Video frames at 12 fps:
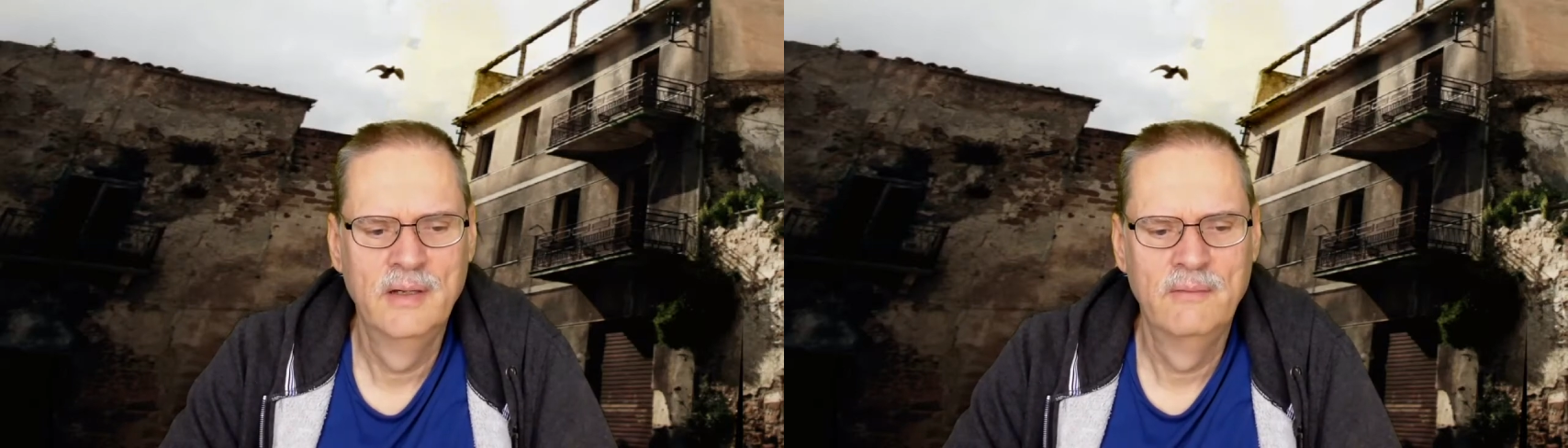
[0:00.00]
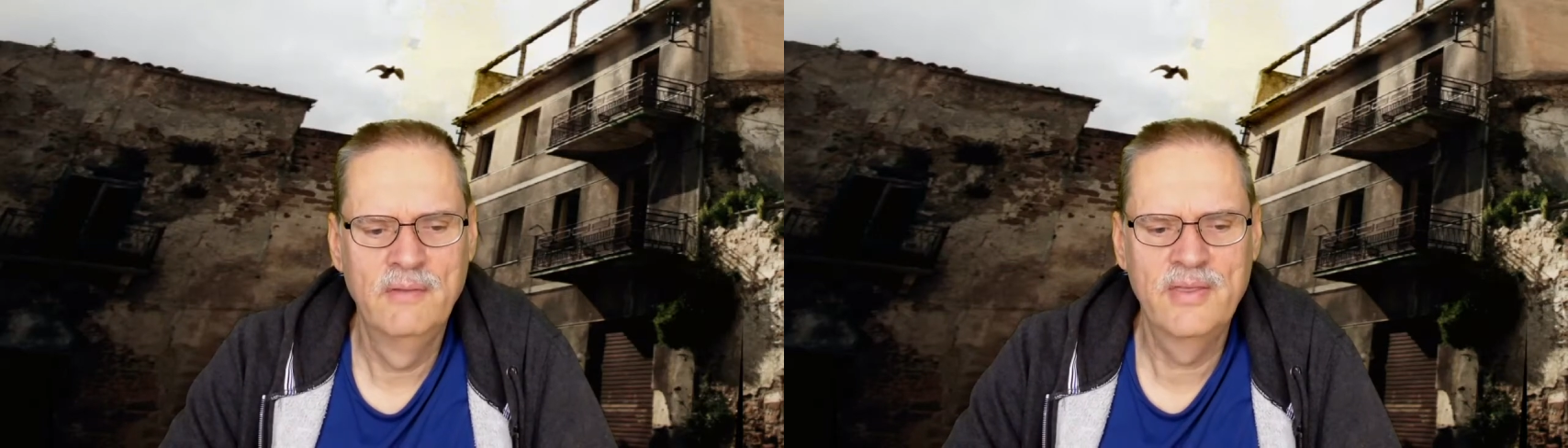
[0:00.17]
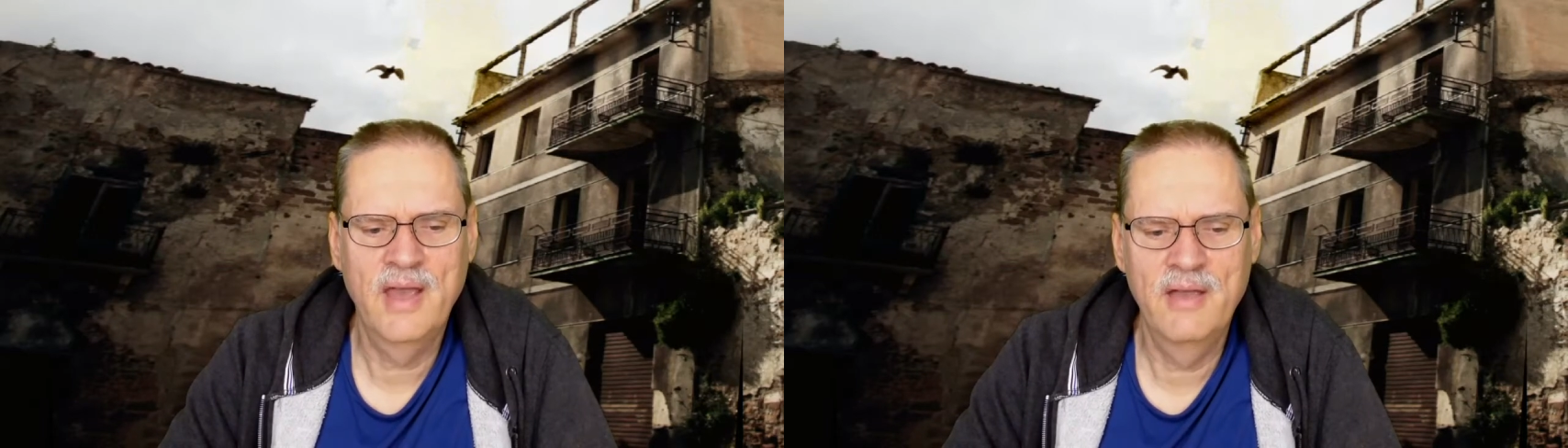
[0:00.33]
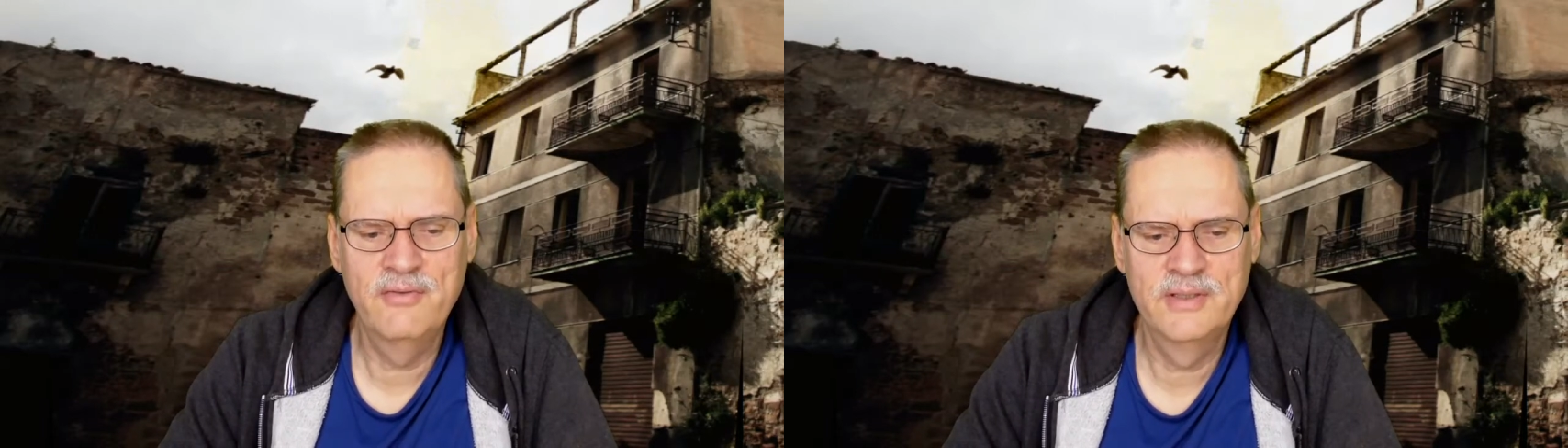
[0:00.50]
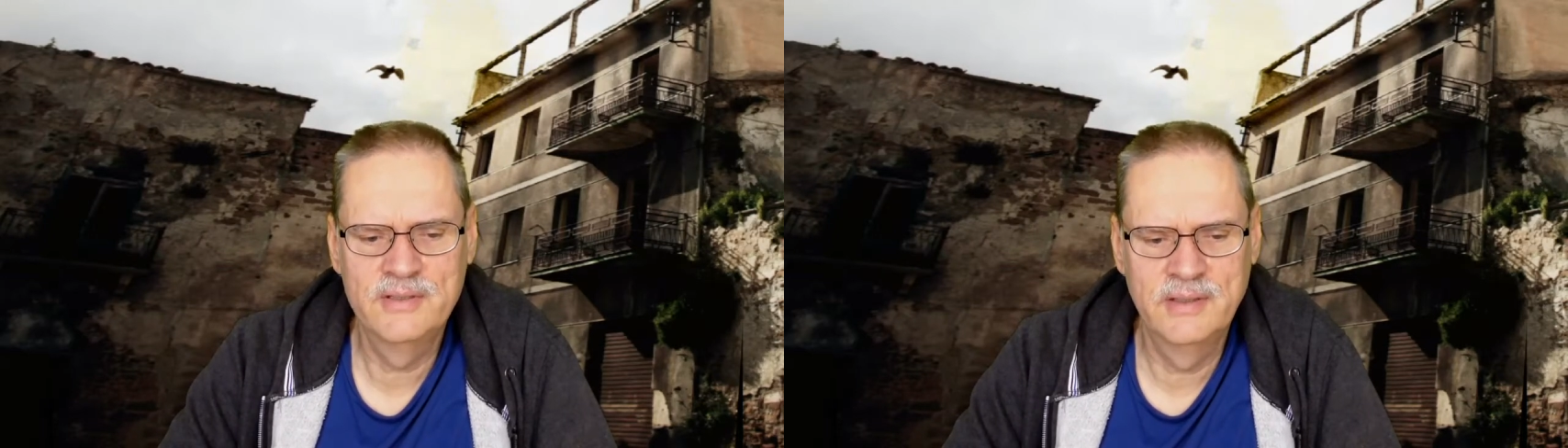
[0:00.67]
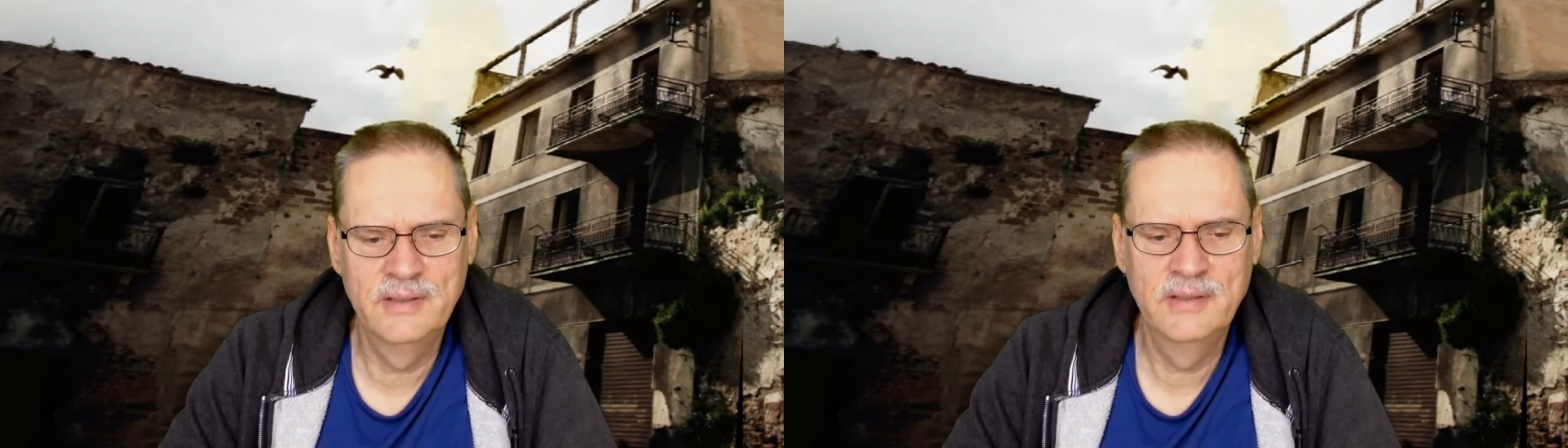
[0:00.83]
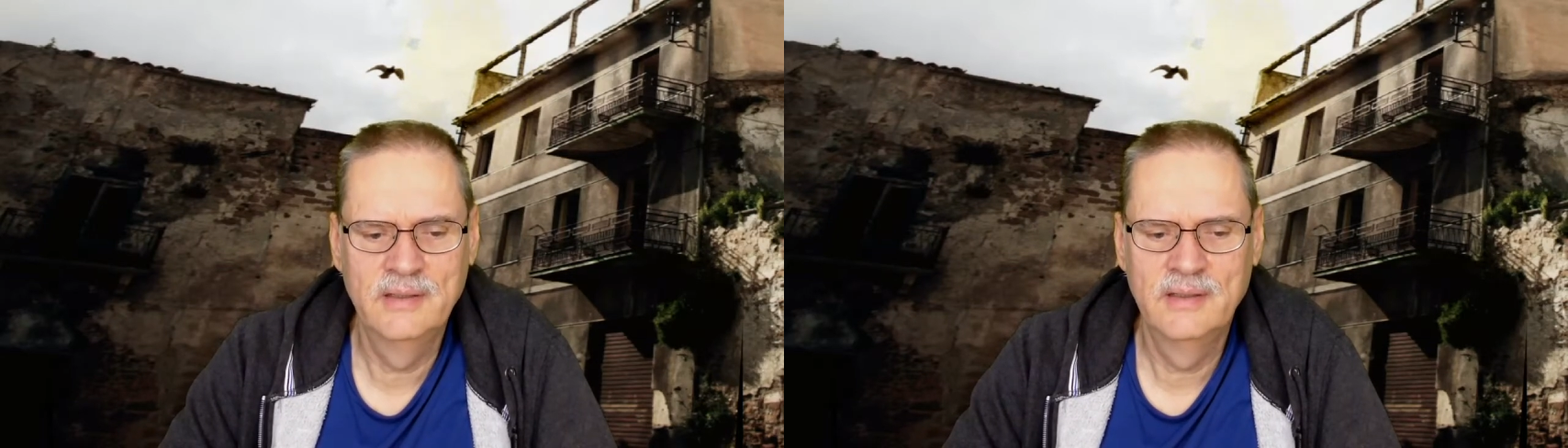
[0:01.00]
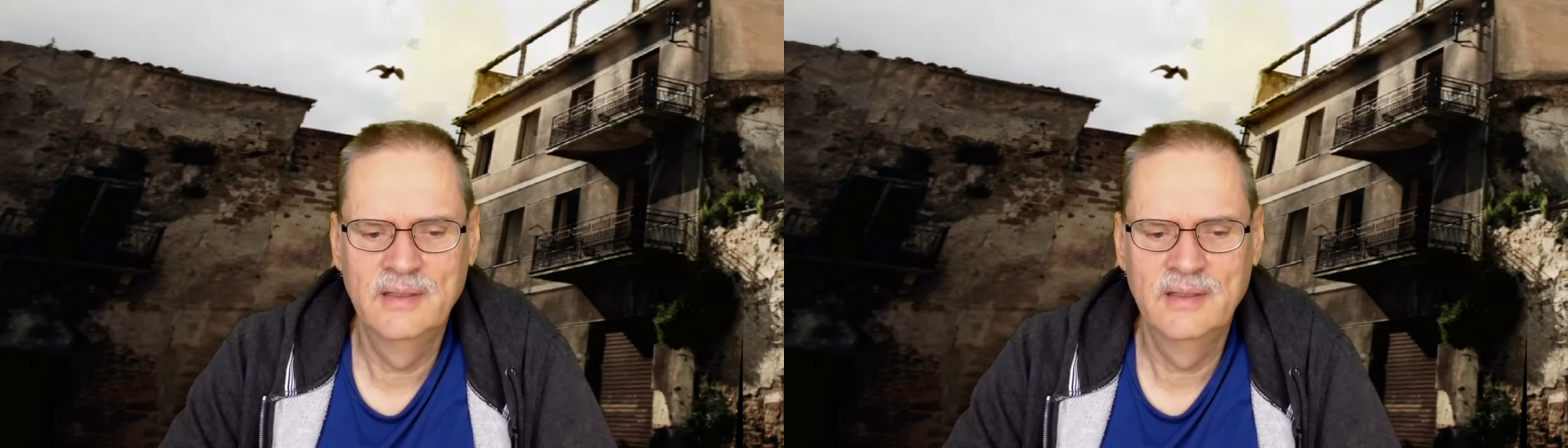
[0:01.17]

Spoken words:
with everything